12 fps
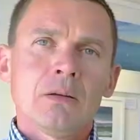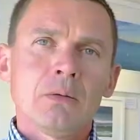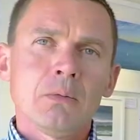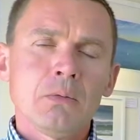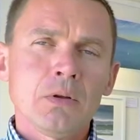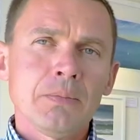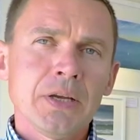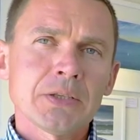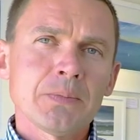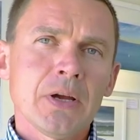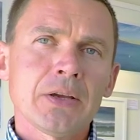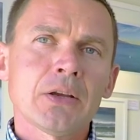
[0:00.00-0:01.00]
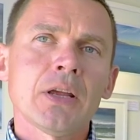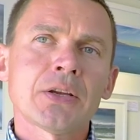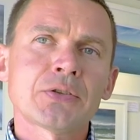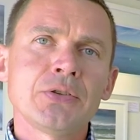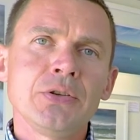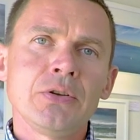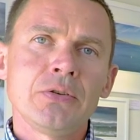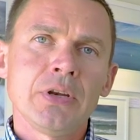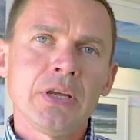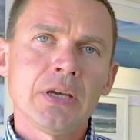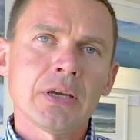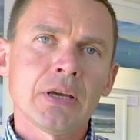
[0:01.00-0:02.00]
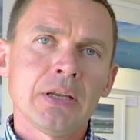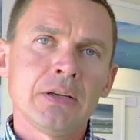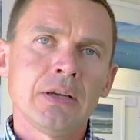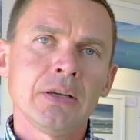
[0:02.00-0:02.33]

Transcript: What makes my collection unique and